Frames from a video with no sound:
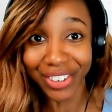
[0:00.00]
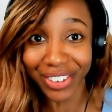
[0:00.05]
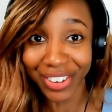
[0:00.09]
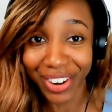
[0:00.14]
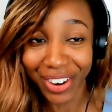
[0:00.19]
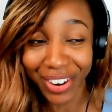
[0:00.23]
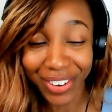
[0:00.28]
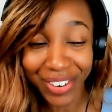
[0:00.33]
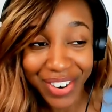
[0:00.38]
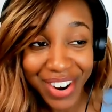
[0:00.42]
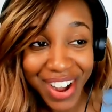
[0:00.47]
you
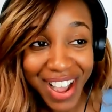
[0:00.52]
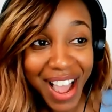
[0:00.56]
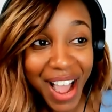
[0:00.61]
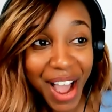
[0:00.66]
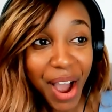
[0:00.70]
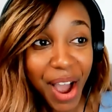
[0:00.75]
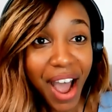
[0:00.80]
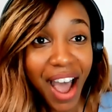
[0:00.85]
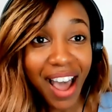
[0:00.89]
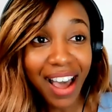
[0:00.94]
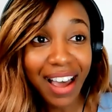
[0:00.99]
know.
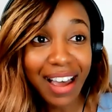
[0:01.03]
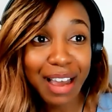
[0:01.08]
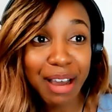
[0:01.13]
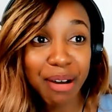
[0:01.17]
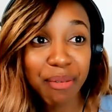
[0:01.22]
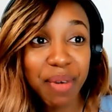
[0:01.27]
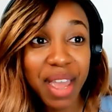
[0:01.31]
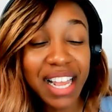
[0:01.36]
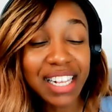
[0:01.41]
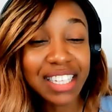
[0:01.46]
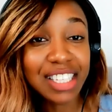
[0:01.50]

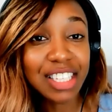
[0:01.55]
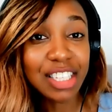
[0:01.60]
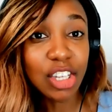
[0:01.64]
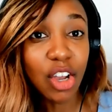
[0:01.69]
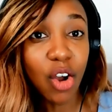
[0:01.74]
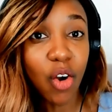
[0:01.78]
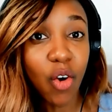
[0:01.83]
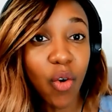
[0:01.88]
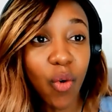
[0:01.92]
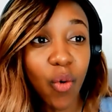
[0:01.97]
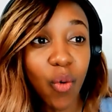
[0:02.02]
Um, and
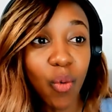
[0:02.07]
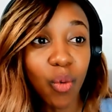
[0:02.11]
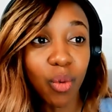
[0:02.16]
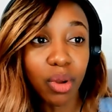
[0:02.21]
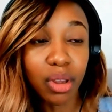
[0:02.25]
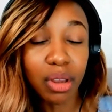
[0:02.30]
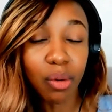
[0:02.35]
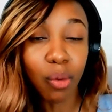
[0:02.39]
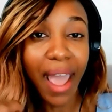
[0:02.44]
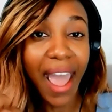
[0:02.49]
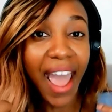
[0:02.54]
so
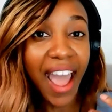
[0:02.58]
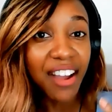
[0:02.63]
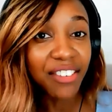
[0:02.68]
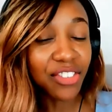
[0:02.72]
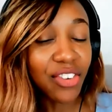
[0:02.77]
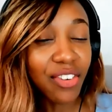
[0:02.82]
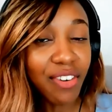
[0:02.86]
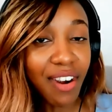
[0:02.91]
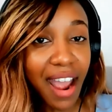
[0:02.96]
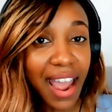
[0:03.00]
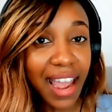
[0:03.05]

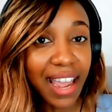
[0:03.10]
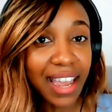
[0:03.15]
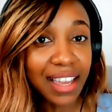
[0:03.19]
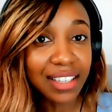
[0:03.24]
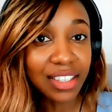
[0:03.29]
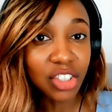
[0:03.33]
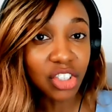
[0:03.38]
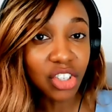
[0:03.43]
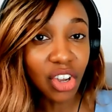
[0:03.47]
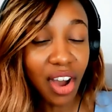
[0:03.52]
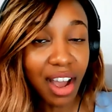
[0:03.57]
after I
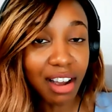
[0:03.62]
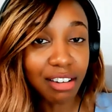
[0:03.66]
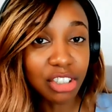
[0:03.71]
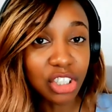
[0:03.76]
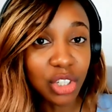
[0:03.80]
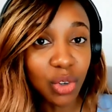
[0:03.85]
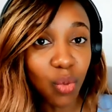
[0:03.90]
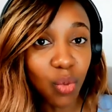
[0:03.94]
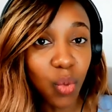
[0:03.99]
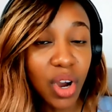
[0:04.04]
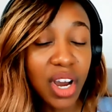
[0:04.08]
saw how
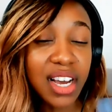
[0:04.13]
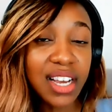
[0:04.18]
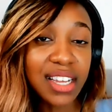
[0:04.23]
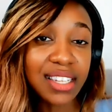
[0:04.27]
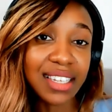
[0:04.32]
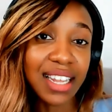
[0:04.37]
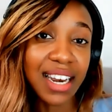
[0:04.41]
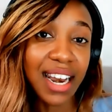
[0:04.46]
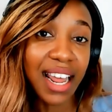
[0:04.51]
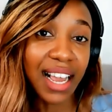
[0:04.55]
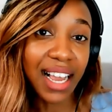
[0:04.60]
she
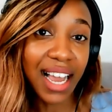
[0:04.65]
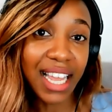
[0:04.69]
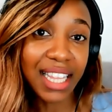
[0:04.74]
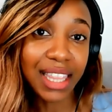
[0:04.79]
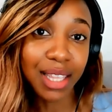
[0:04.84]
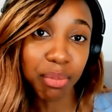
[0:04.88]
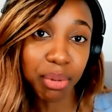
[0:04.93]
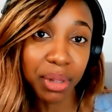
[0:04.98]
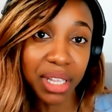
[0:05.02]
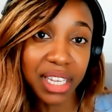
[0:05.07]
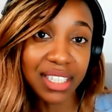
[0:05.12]
was and I got
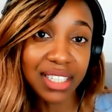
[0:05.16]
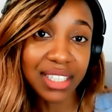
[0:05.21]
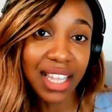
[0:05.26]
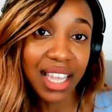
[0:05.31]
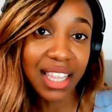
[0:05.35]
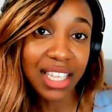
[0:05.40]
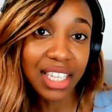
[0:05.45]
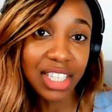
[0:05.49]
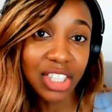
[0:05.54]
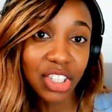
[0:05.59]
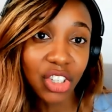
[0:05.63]
the play
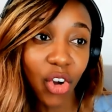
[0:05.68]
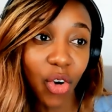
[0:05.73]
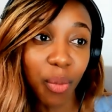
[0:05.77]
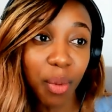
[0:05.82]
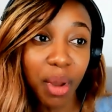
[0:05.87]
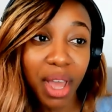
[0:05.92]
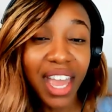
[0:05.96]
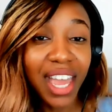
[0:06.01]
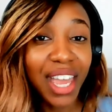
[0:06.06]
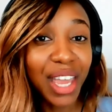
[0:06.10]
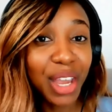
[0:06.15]
stethoscope,
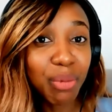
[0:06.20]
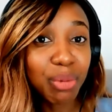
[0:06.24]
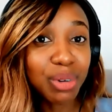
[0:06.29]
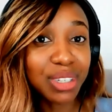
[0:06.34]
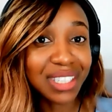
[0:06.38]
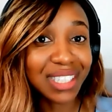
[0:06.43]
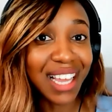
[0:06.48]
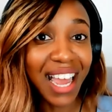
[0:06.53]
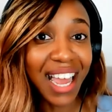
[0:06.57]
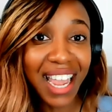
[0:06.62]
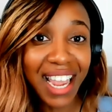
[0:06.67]
it
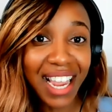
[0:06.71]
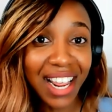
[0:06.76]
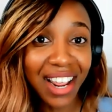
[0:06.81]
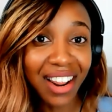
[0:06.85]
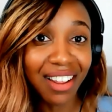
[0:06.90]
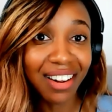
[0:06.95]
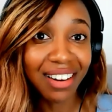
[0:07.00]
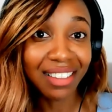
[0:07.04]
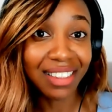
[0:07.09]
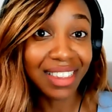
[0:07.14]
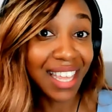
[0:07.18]
was like
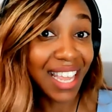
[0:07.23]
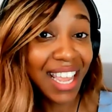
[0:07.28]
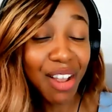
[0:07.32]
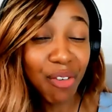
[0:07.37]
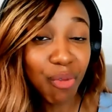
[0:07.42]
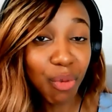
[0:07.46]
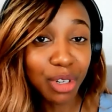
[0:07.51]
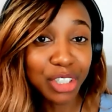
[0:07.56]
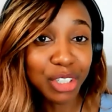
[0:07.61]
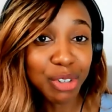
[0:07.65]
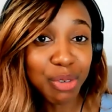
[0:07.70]

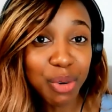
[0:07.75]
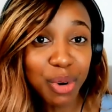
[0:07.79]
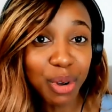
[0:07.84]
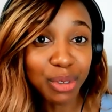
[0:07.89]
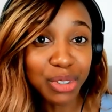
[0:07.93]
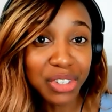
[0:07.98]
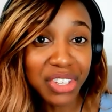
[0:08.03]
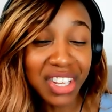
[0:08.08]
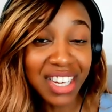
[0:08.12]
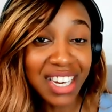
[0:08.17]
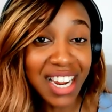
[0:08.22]
then when she would go
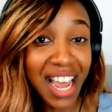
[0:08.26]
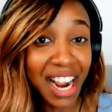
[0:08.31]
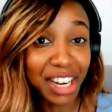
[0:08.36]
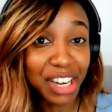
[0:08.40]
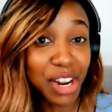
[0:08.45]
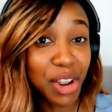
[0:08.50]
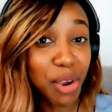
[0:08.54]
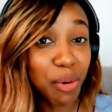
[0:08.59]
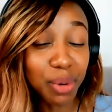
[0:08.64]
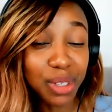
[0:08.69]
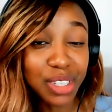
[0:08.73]
to the
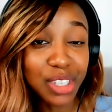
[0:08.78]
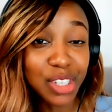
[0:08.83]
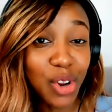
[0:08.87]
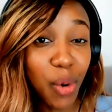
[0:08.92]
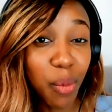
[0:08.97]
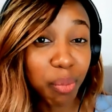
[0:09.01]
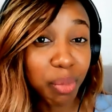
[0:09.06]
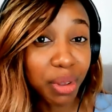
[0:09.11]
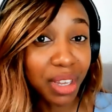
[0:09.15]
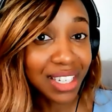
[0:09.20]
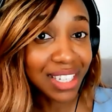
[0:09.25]
doctor, it was
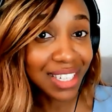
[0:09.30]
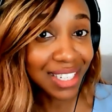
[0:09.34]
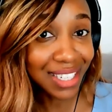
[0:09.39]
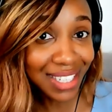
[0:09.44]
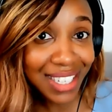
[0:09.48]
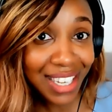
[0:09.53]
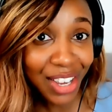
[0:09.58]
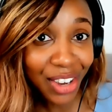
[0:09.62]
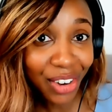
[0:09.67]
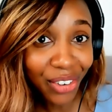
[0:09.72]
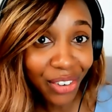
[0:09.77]
no big
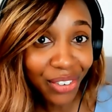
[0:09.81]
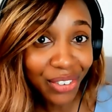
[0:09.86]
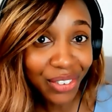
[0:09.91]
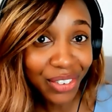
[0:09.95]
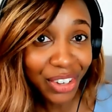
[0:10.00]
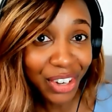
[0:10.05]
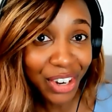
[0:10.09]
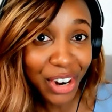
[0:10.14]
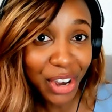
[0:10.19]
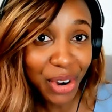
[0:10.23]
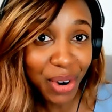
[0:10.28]
deal.
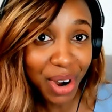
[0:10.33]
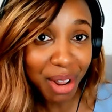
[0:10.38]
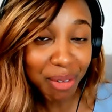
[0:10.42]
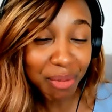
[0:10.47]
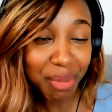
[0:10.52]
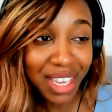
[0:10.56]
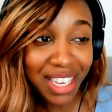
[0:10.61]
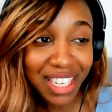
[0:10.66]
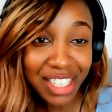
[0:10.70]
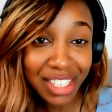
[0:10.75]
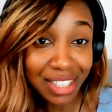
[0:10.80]
You know what I
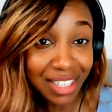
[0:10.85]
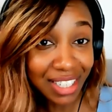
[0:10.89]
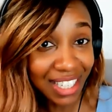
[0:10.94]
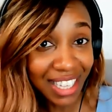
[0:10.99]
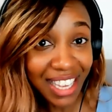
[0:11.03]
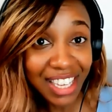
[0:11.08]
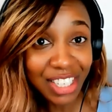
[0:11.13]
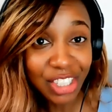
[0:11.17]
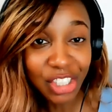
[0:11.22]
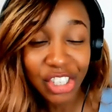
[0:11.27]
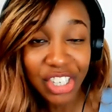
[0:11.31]
mean? Because
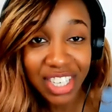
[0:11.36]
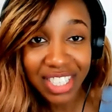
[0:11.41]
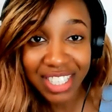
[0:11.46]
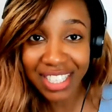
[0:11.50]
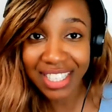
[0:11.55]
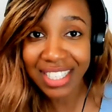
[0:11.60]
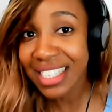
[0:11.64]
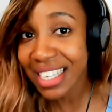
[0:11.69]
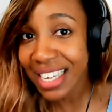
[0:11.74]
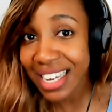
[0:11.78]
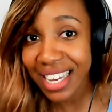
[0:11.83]
again, she had
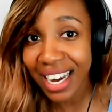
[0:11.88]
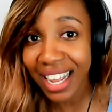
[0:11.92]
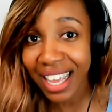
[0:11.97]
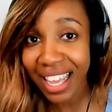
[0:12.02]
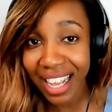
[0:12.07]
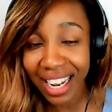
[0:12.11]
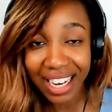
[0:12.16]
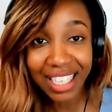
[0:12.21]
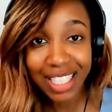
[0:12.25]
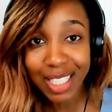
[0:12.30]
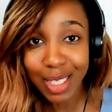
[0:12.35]
seen
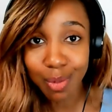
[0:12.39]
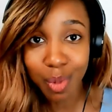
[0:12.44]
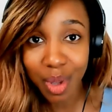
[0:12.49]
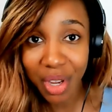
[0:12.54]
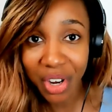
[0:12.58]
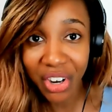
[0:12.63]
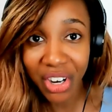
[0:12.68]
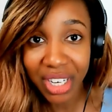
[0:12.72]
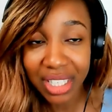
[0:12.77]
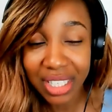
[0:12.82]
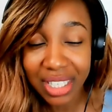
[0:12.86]
it and
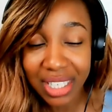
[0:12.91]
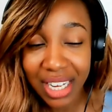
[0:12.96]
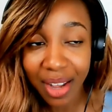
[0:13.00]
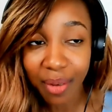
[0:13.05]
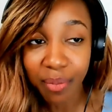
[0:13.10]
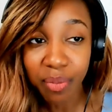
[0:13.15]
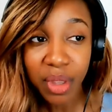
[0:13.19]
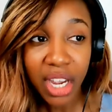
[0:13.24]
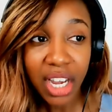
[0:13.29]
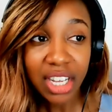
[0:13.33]
experienced it.